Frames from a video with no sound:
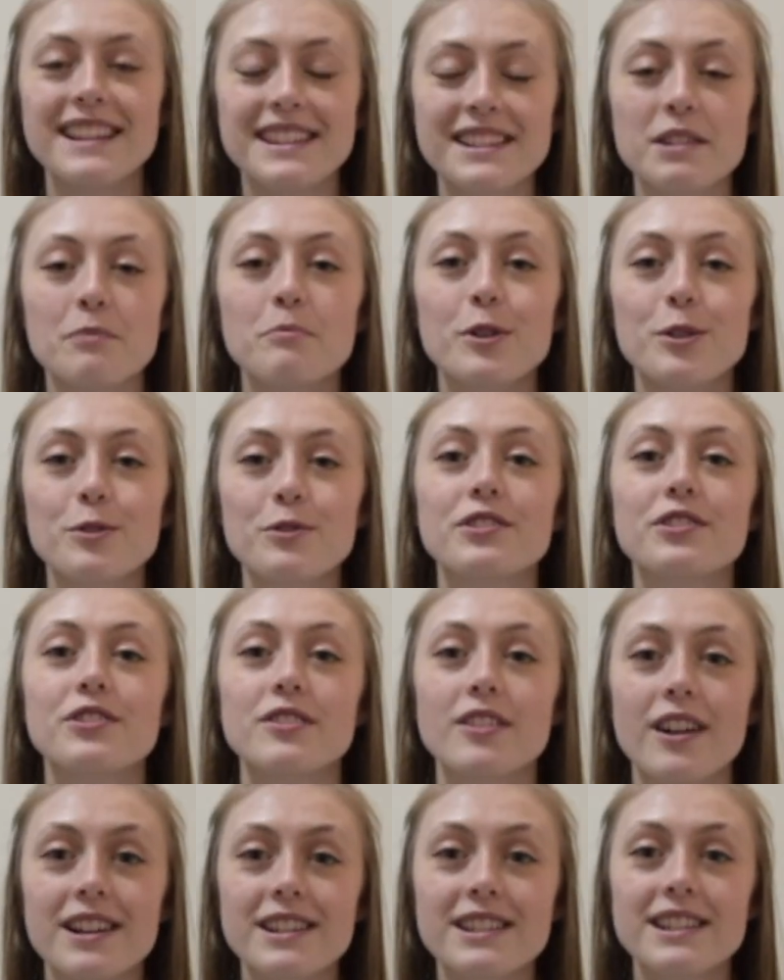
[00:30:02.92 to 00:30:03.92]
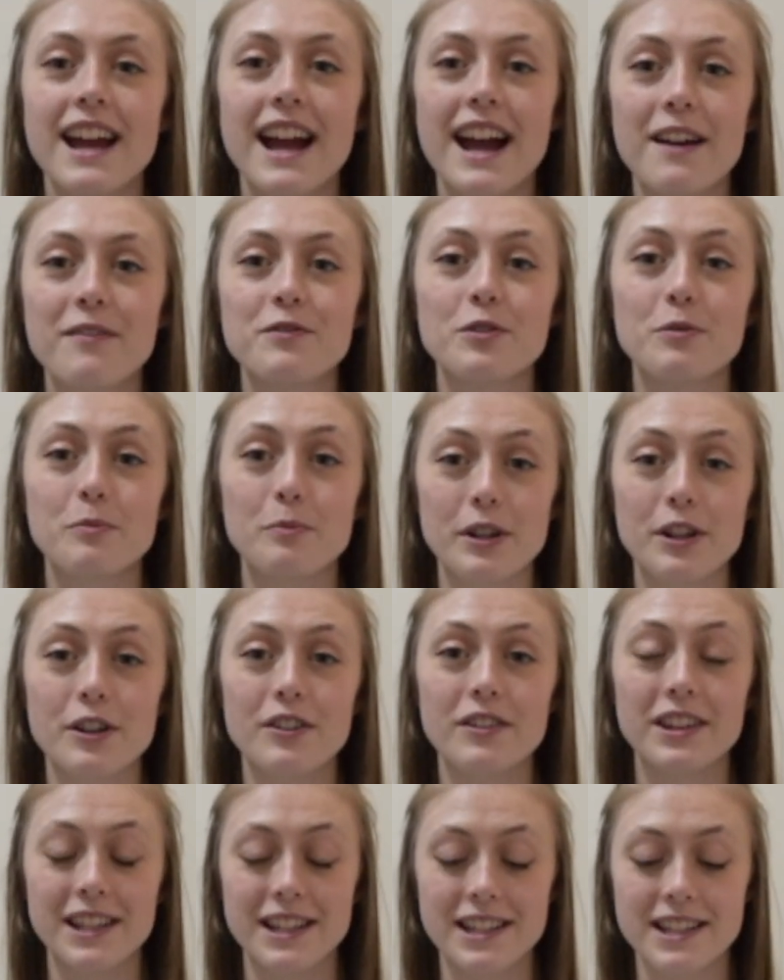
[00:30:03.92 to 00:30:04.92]
It's the most sought after beer
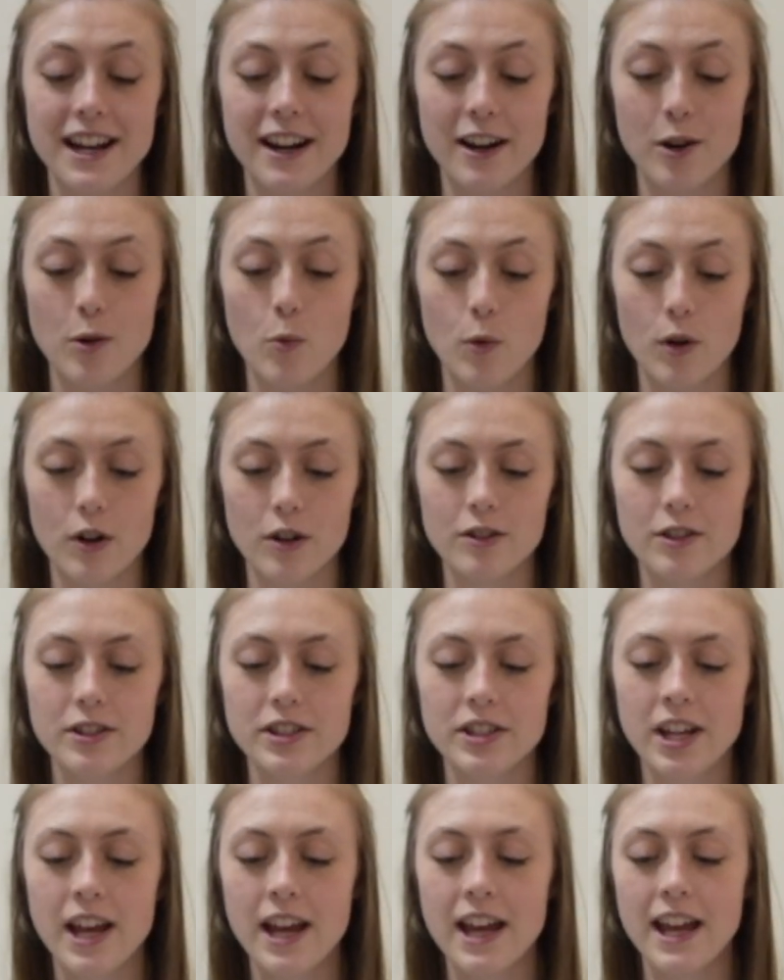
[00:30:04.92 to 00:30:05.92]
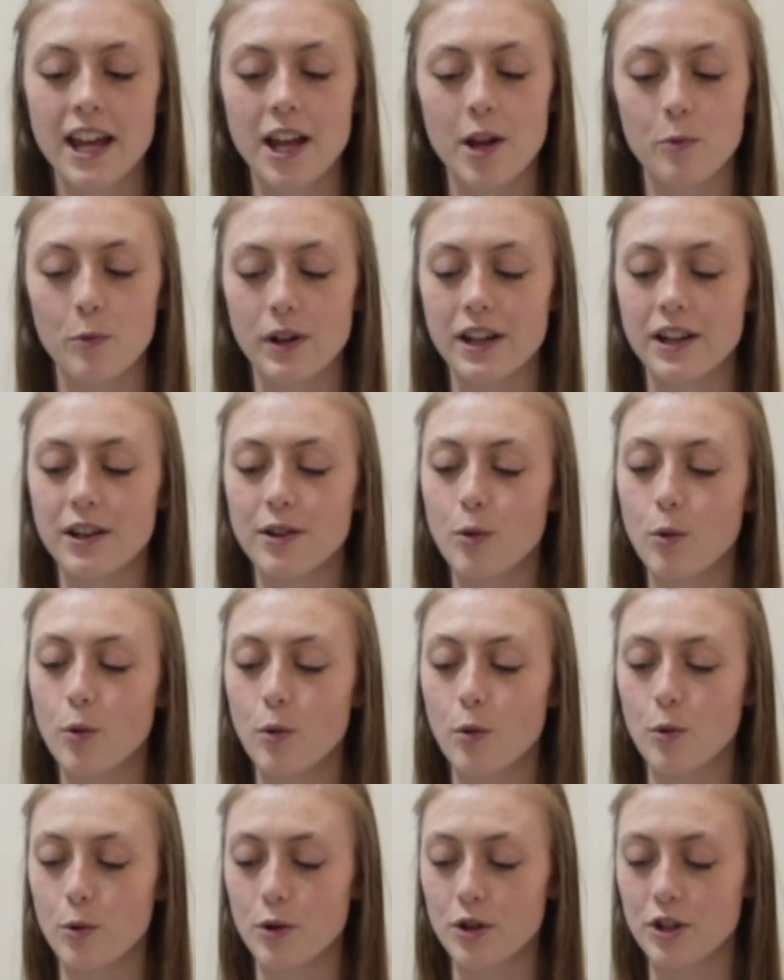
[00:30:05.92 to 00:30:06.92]
in the entire world, and we had
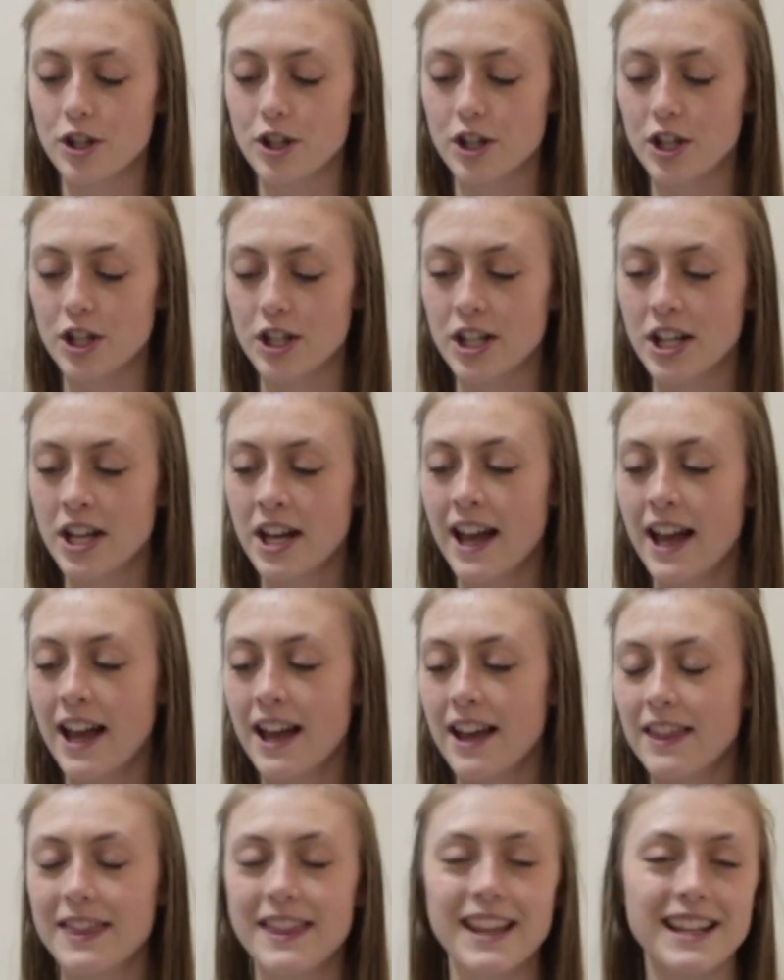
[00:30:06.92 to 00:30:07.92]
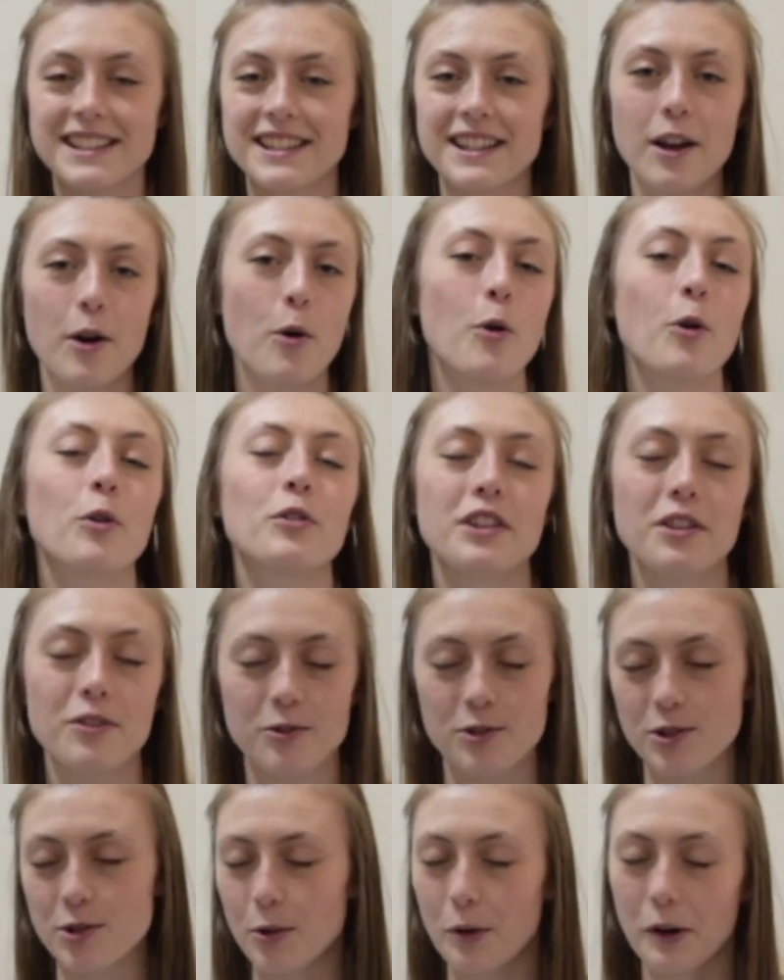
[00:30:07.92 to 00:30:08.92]
ordered, that's a whole nother
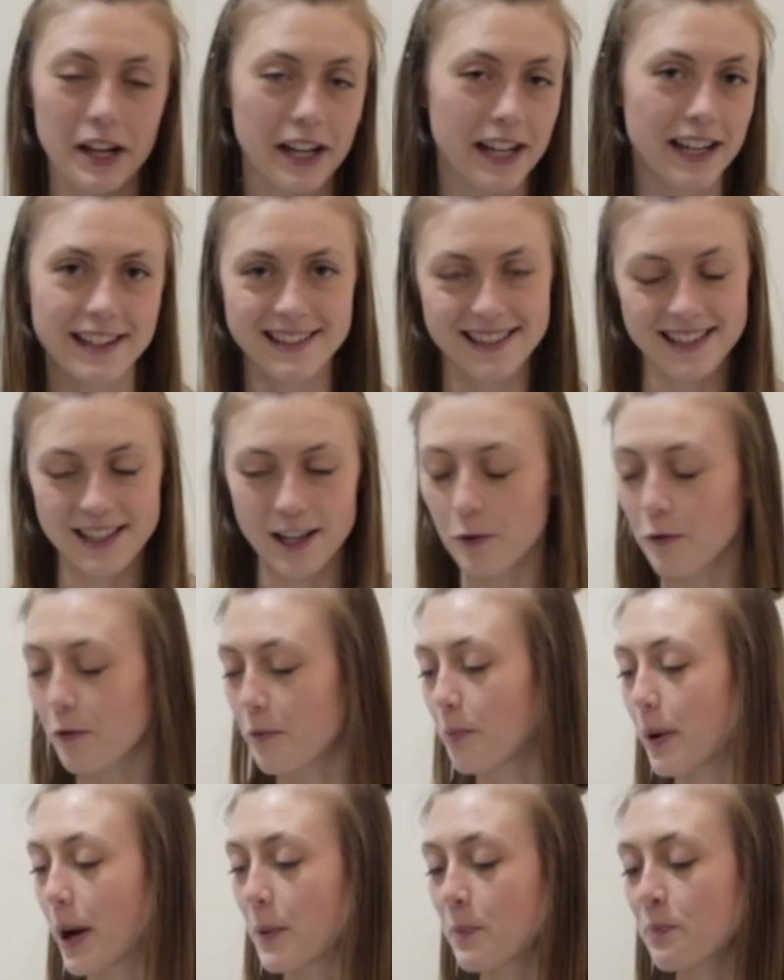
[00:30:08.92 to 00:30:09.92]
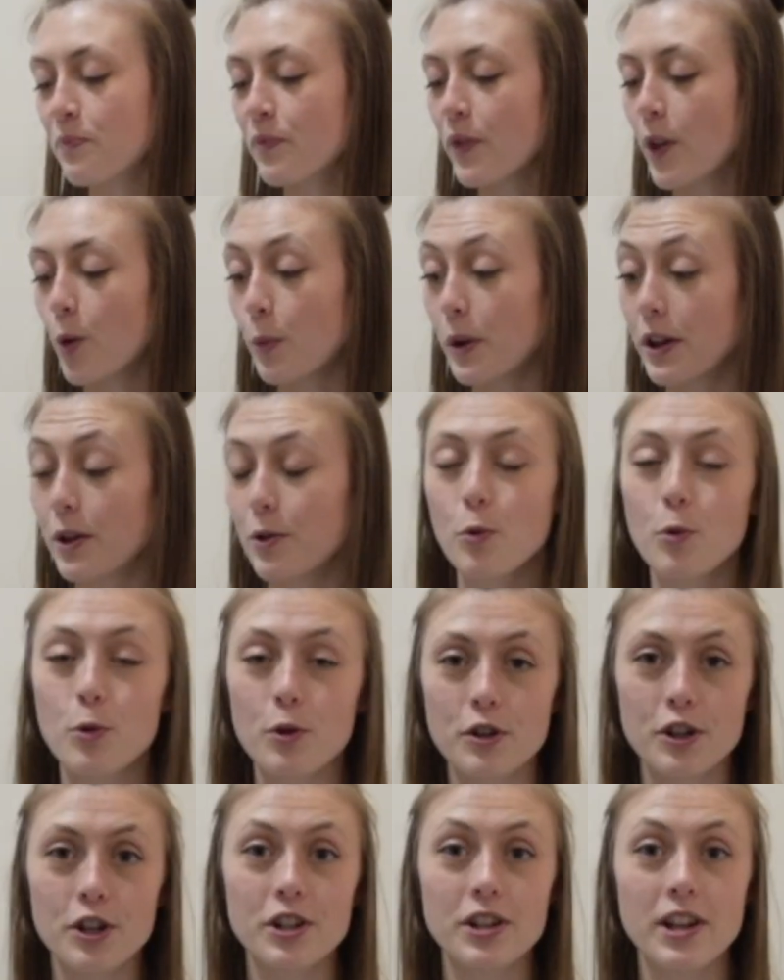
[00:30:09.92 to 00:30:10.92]
story in itself, but we had
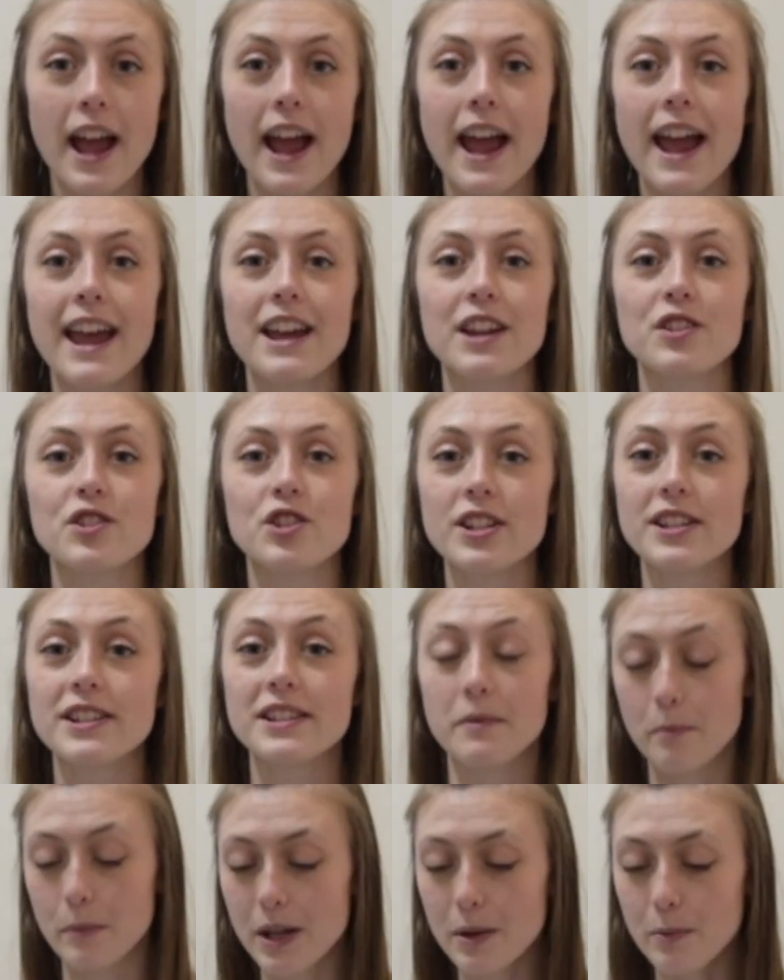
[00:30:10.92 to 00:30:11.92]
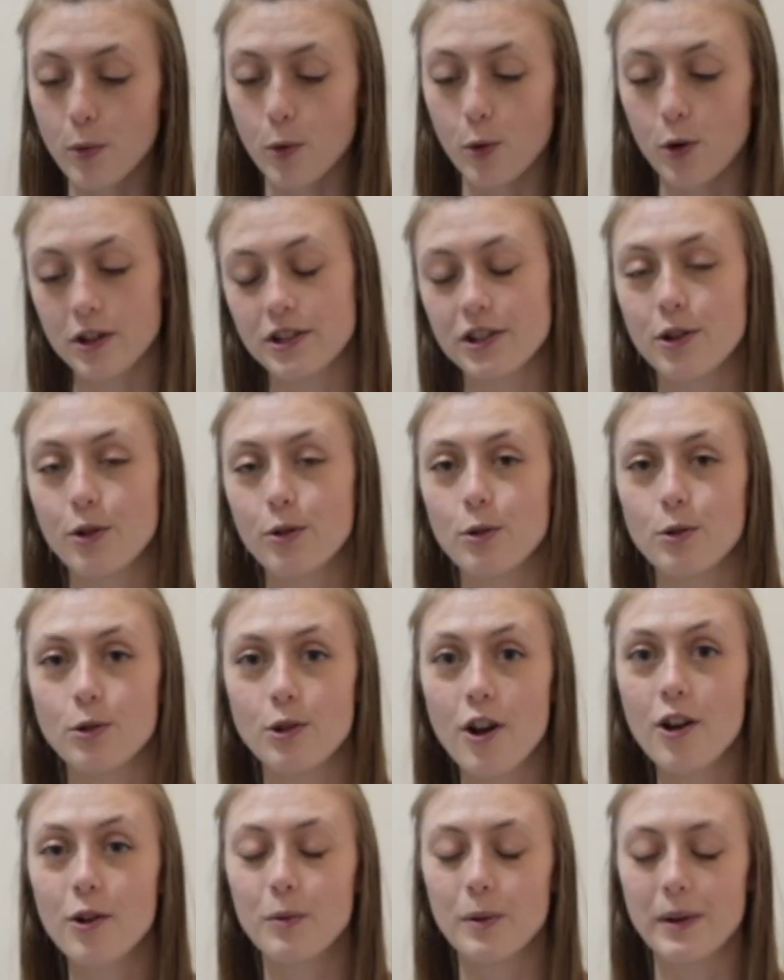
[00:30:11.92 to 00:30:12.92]
ordered a cheese and meat board to go
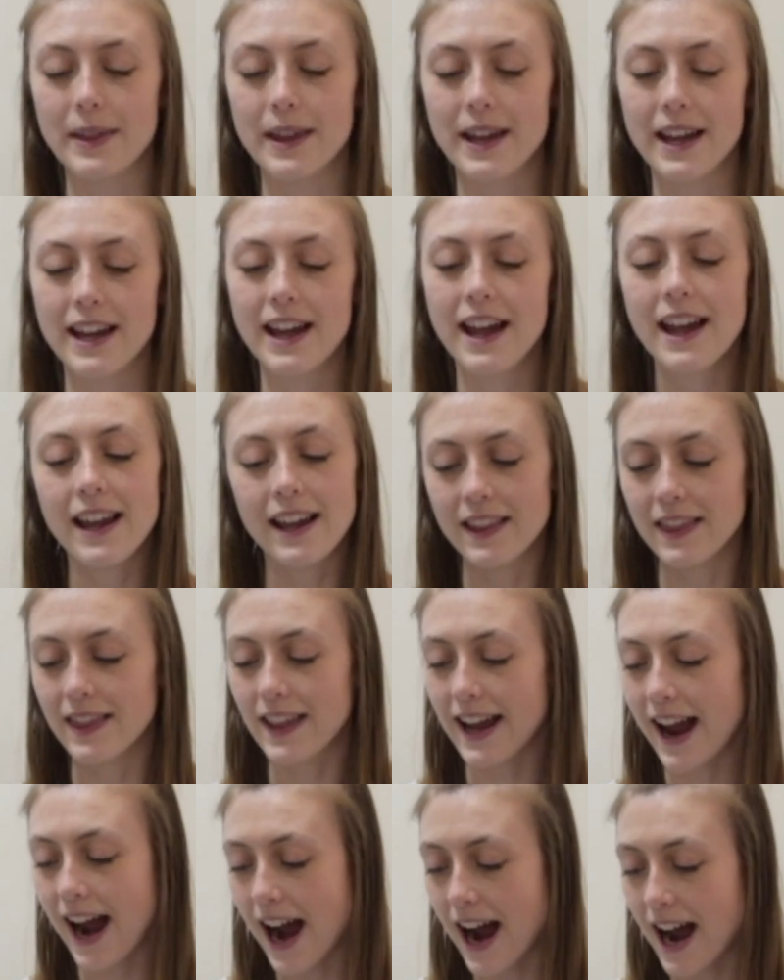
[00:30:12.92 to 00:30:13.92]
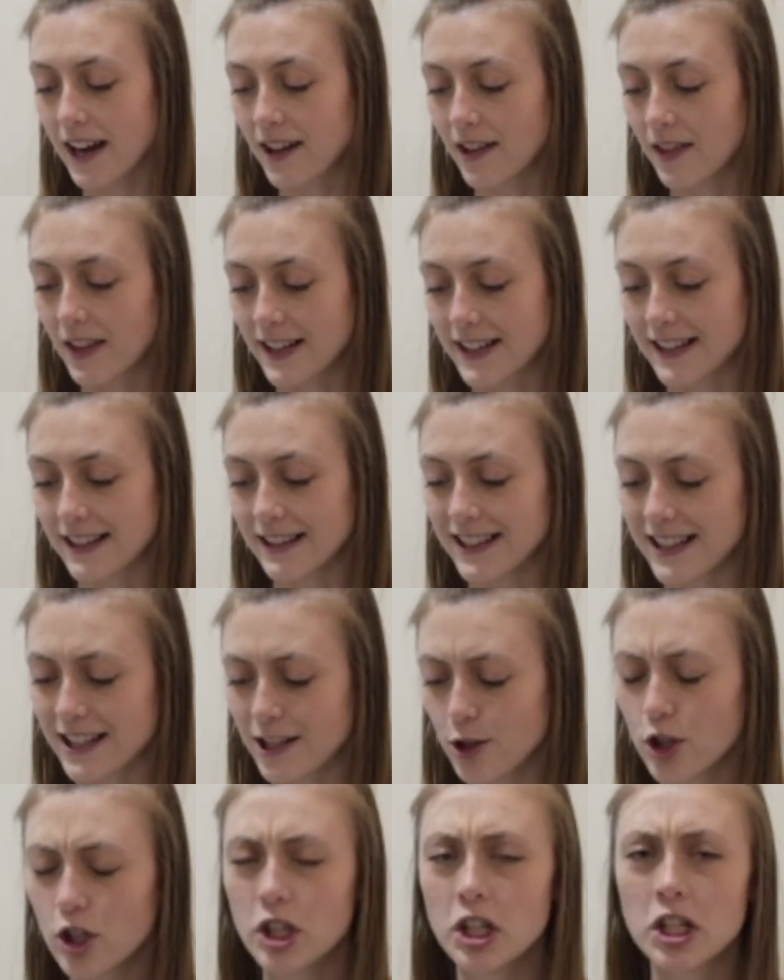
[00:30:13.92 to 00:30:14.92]
along with it, and they had these
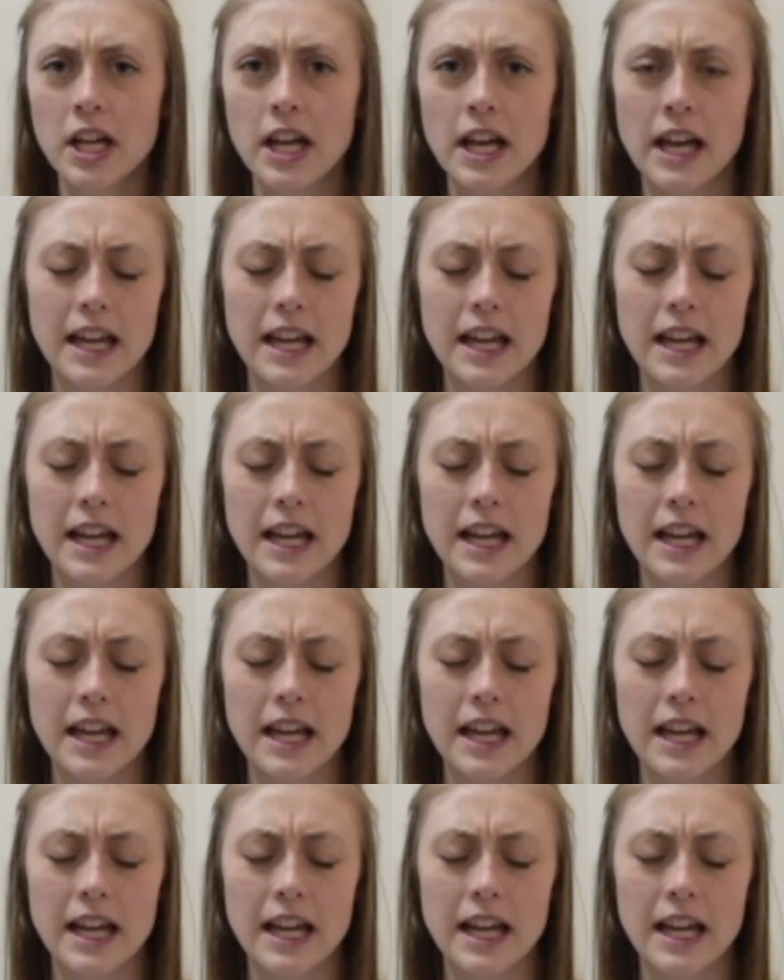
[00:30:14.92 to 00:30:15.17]
little